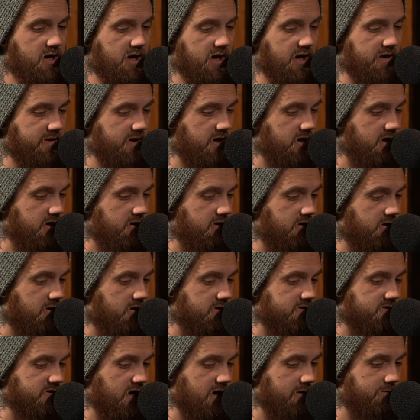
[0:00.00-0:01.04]
And then
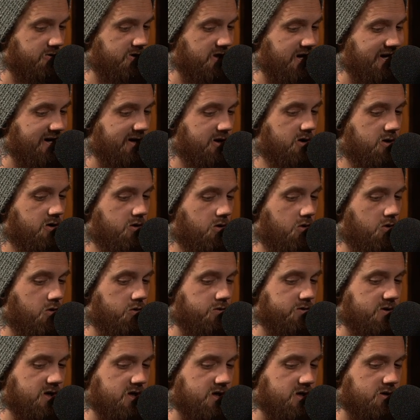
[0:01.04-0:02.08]
on top of that,
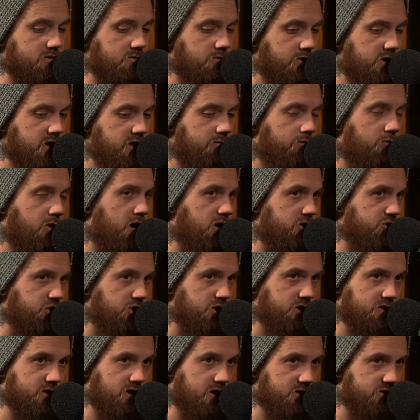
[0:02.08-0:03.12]
only three
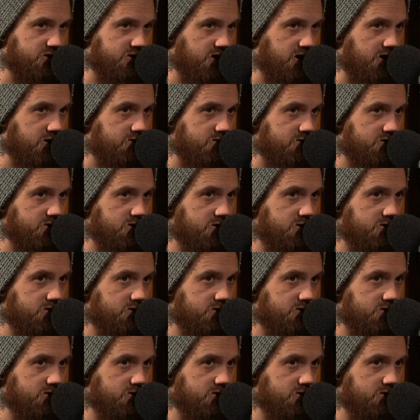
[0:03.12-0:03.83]
rushing touchdowns.